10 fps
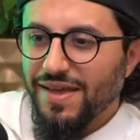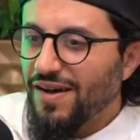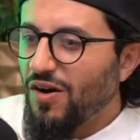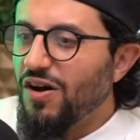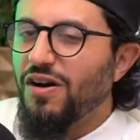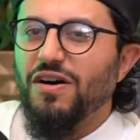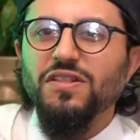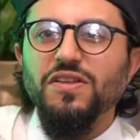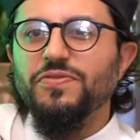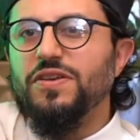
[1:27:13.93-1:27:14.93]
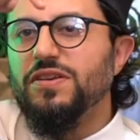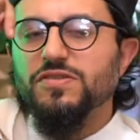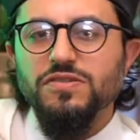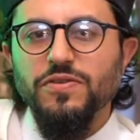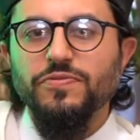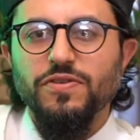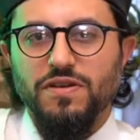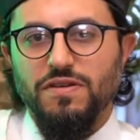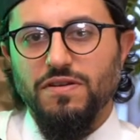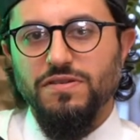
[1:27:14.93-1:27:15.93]
All of these are different
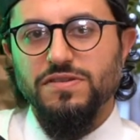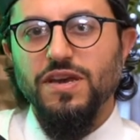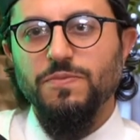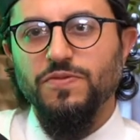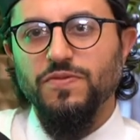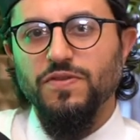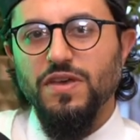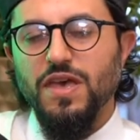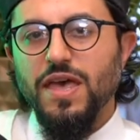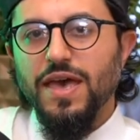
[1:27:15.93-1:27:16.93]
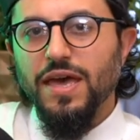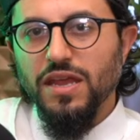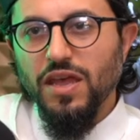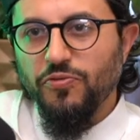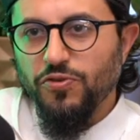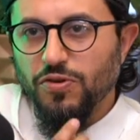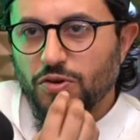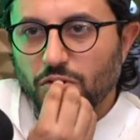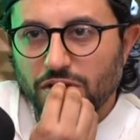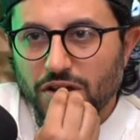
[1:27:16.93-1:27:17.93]
types. And if you're
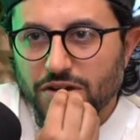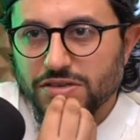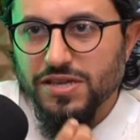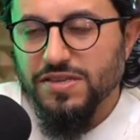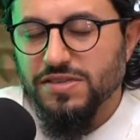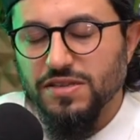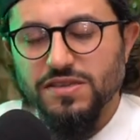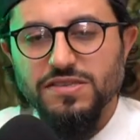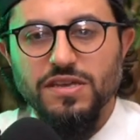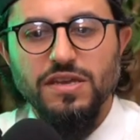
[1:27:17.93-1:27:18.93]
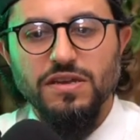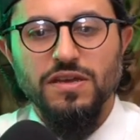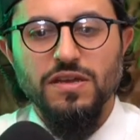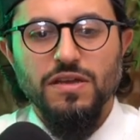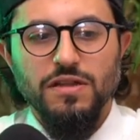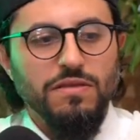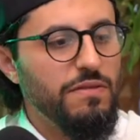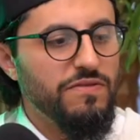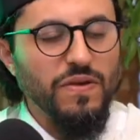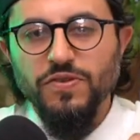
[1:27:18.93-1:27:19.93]
no longer tasting the sakina,
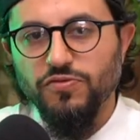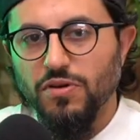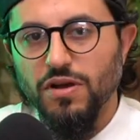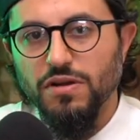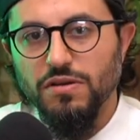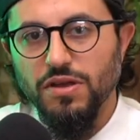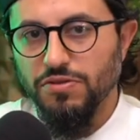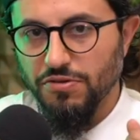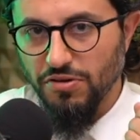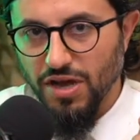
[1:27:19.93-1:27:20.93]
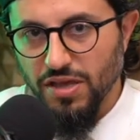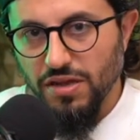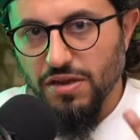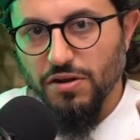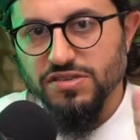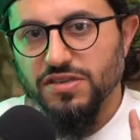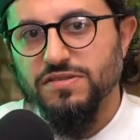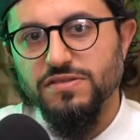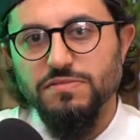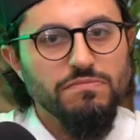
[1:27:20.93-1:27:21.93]
something's wrong. Either your aqidah or
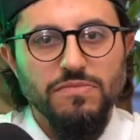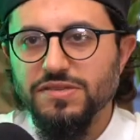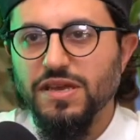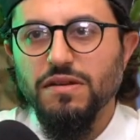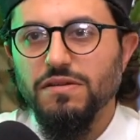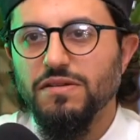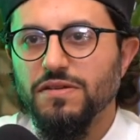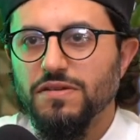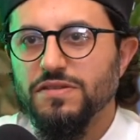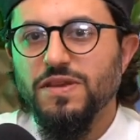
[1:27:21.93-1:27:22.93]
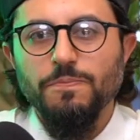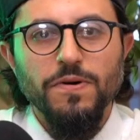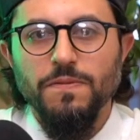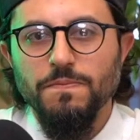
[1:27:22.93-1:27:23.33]
sins. That's it. Simple.